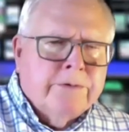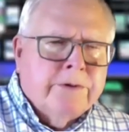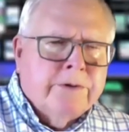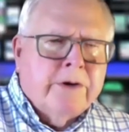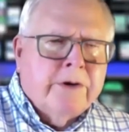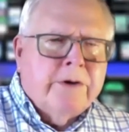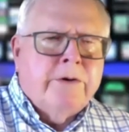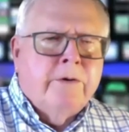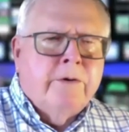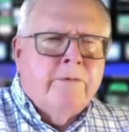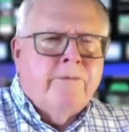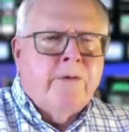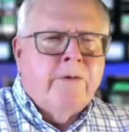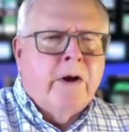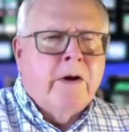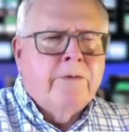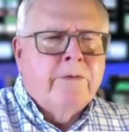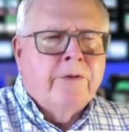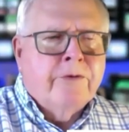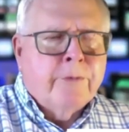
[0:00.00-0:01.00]
that you
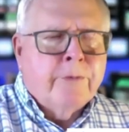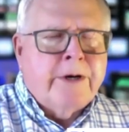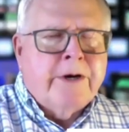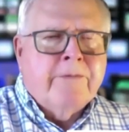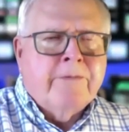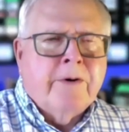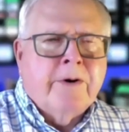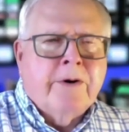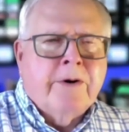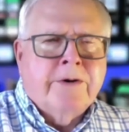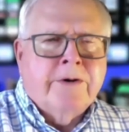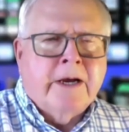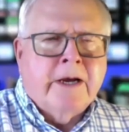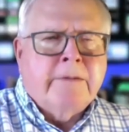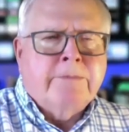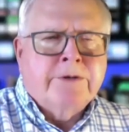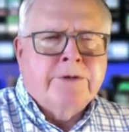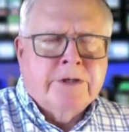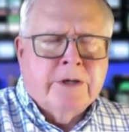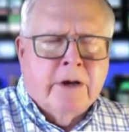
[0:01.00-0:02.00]
found three different
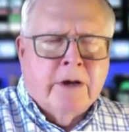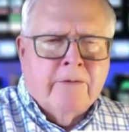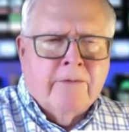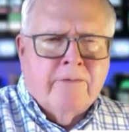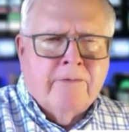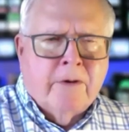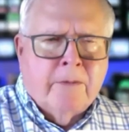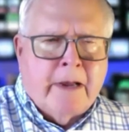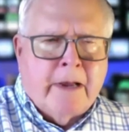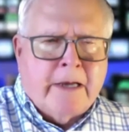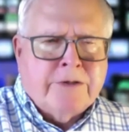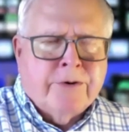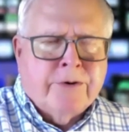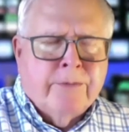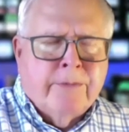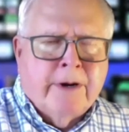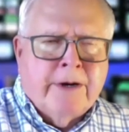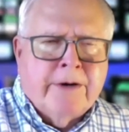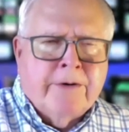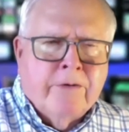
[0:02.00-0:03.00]
types of
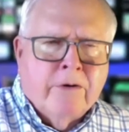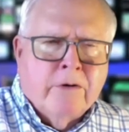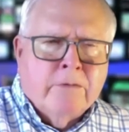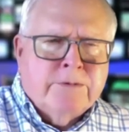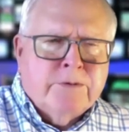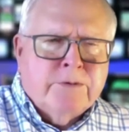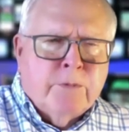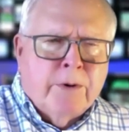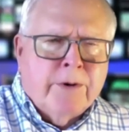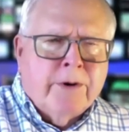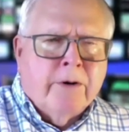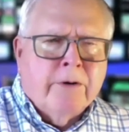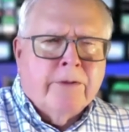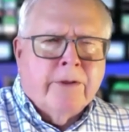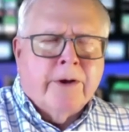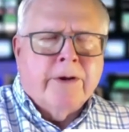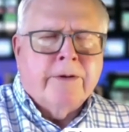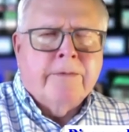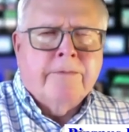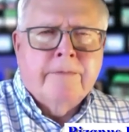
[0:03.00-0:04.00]
mastermind groups. What are they?